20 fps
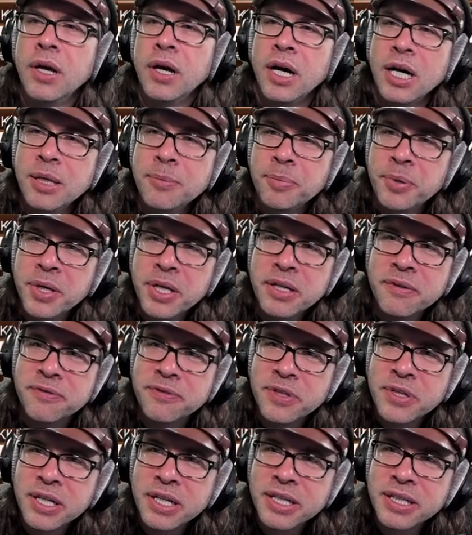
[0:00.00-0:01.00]
I'd pay to
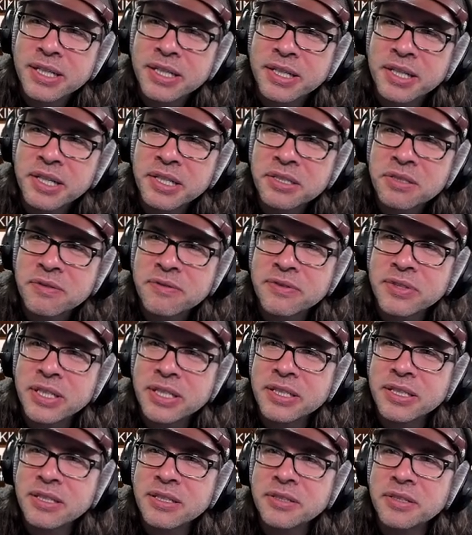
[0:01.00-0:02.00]
fly on Kaiser
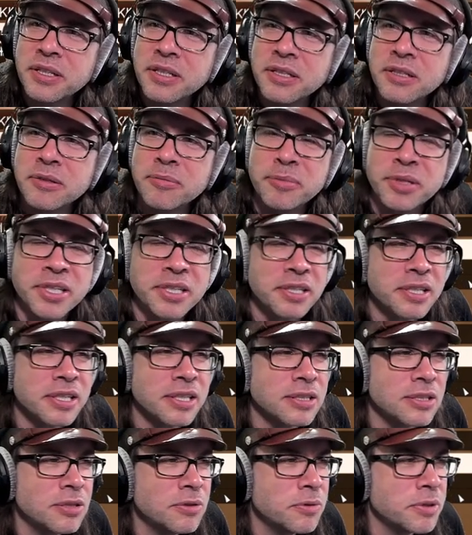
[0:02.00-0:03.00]
von Erl. Oh my
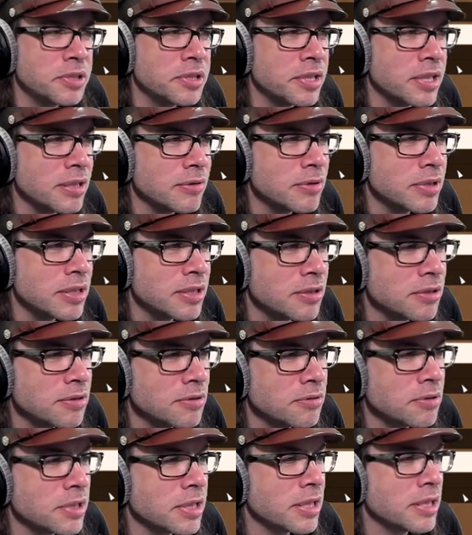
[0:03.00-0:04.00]
god, you would not want to
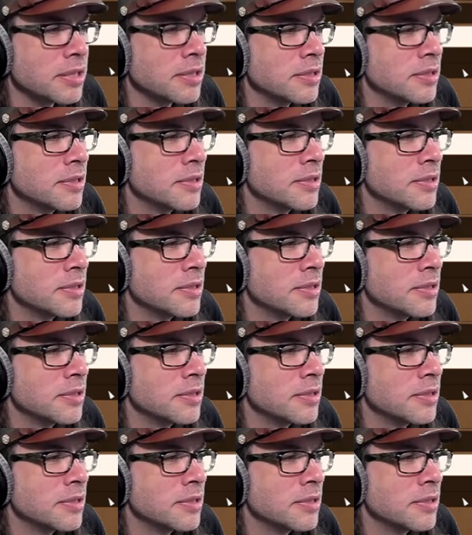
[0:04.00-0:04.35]
do that.